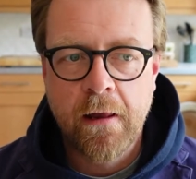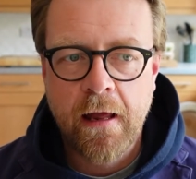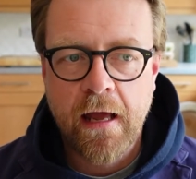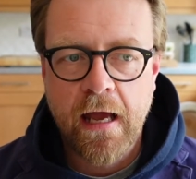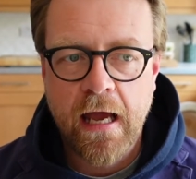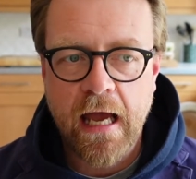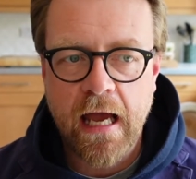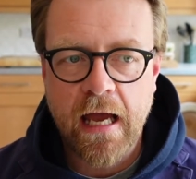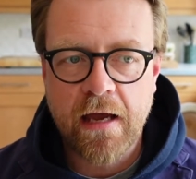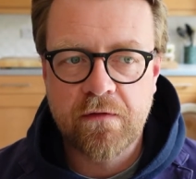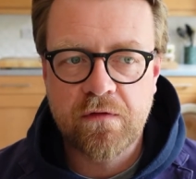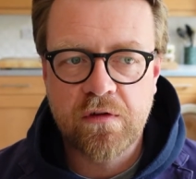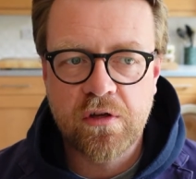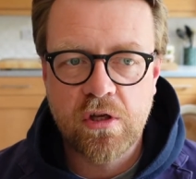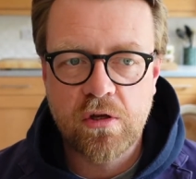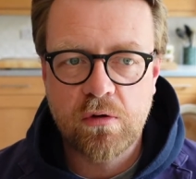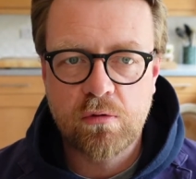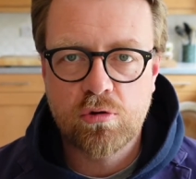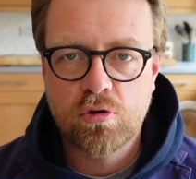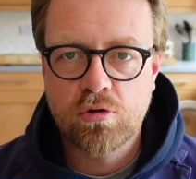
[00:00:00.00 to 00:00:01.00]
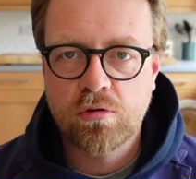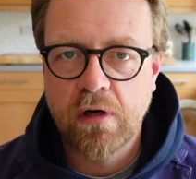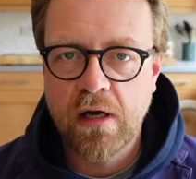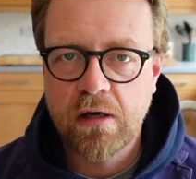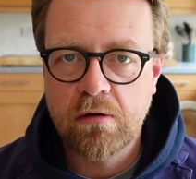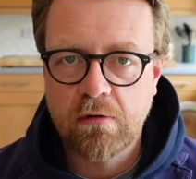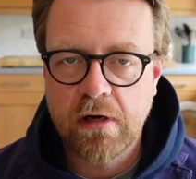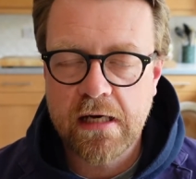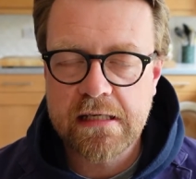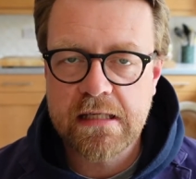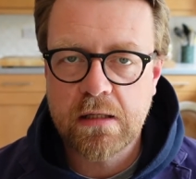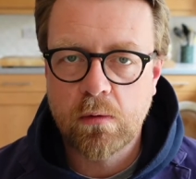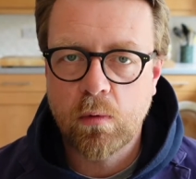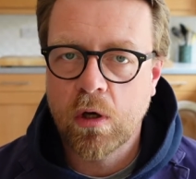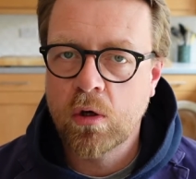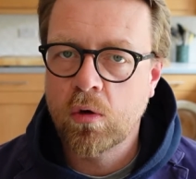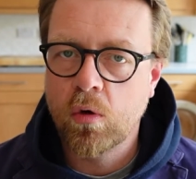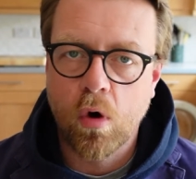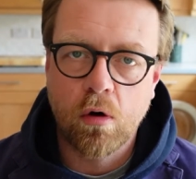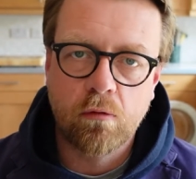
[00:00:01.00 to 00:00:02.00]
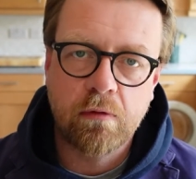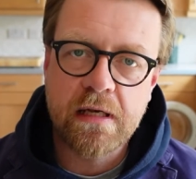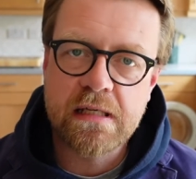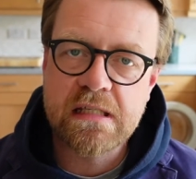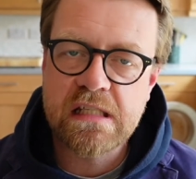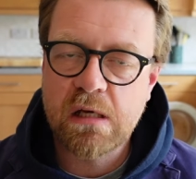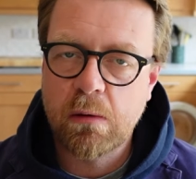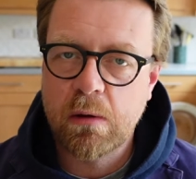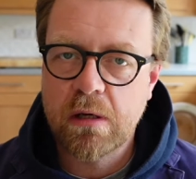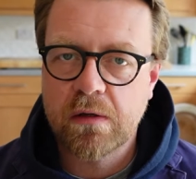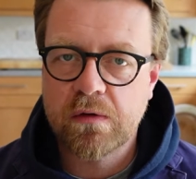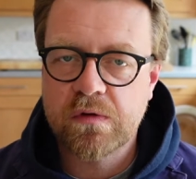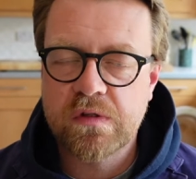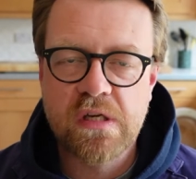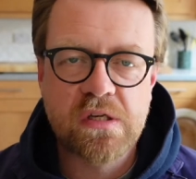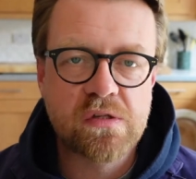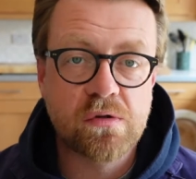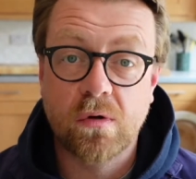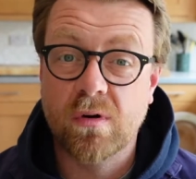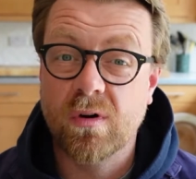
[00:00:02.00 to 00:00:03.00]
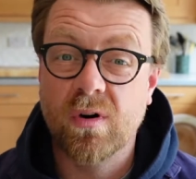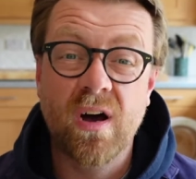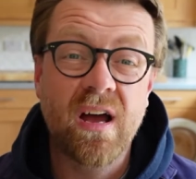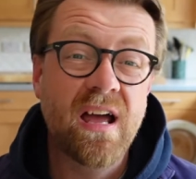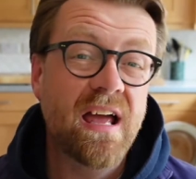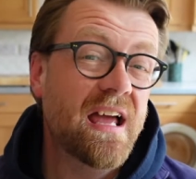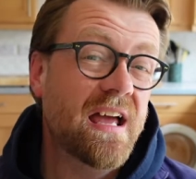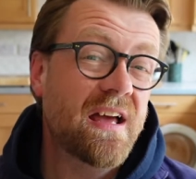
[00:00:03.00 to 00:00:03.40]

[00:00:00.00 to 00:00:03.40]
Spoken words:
have you tried writing one or read someone else's, or